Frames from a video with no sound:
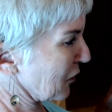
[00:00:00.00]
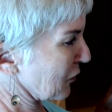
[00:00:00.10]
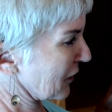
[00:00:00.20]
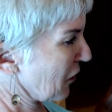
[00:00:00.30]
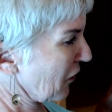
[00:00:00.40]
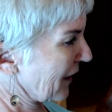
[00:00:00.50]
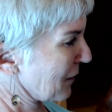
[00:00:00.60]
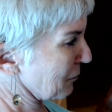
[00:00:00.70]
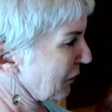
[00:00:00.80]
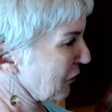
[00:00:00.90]
all that
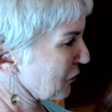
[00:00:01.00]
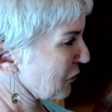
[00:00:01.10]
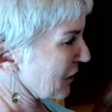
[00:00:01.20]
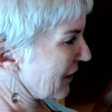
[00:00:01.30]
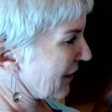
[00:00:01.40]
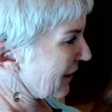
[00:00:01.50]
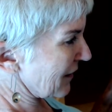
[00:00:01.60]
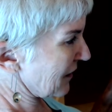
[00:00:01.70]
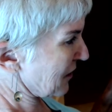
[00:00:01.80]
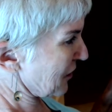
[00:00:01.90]
blue. The
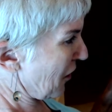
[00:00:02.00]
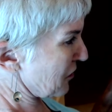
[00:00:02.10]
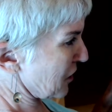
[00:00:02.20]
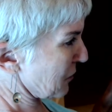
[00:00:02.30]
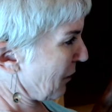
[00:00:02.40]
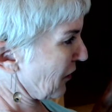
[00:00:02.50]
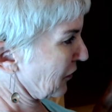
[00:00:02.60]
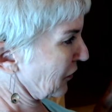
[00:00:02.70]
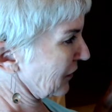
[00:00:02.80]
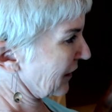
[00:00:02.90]
stars
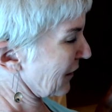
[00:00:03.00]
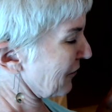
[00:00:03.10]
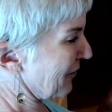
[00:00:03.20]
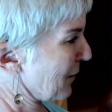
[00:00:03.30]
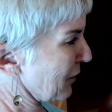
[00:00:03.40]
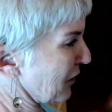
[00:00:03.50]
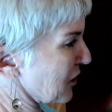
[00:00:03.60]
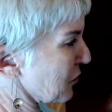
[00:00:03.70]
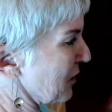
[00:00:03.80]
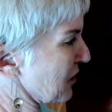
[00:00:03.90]
sparkled and the fabric
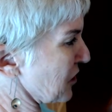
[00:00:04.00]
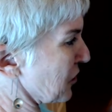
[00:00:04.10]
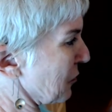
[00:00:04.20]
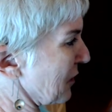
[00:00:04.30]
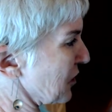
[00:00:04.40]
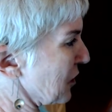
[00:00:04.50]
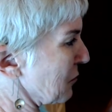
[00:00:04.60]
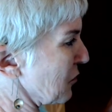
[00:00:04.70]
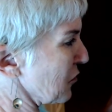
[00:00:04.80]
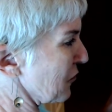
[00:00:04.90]
swished when she
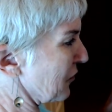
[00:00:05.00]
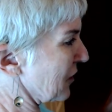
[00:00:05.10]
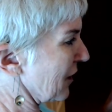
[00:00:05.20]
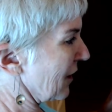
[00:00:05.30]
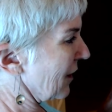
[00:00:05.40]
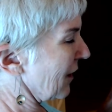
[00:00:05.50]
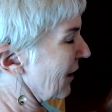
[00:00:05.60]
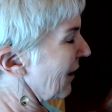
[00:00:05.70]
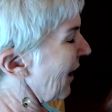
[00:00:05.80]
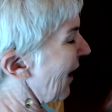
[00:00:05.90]
moved.
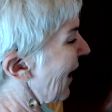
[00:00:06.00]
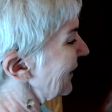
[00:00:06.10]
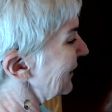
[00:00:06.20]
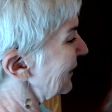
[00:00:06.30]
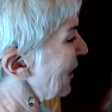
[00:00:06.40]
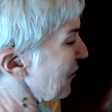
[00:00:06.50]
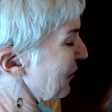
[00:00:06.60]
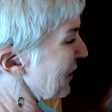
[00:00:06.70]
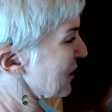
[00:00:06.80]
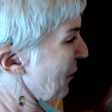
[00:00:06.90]
"I love
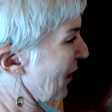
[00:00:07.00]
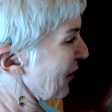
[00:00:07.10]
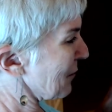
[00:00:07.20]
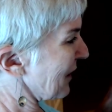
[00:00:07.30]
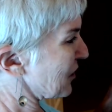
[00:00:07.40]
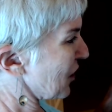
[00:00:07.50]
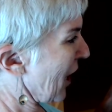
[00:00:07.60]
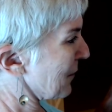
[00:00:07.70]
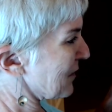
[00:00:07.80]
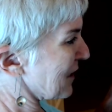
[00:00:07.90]
this part of my
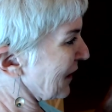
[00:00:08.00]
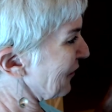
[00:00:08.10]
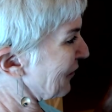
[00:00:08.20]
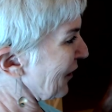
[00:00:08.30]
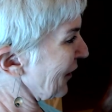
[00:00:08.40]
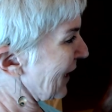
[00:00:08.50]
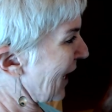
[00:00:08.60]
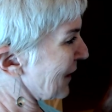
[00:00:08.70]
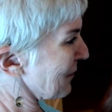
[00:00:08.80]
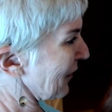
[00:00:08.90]
job," said the fairy
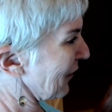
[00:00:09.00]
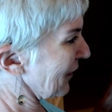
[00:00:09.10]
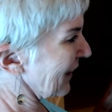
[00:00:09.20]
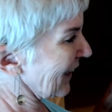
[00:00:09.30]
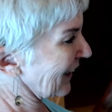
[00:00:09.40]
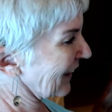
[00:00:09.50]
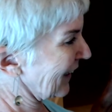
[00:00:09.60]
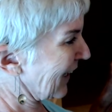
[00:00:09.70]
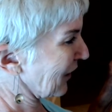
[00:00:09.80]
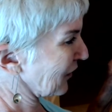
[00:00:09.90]
godmother, and
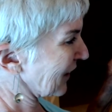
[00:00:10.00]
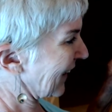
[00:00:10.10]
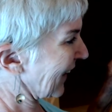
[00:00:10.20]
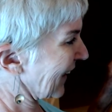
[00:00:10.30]
giggled again.